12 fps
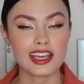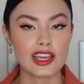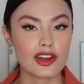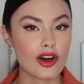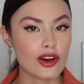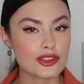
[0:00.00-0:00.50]

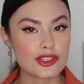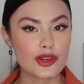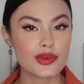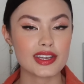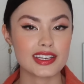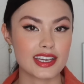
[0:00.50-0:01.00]
It also
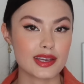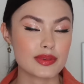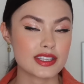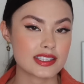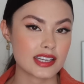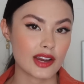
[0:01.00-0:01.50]

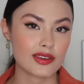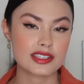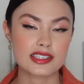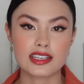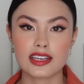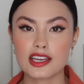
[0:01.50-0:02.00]
inhibits
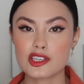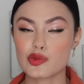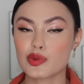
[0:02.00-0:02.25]
tyrosinase,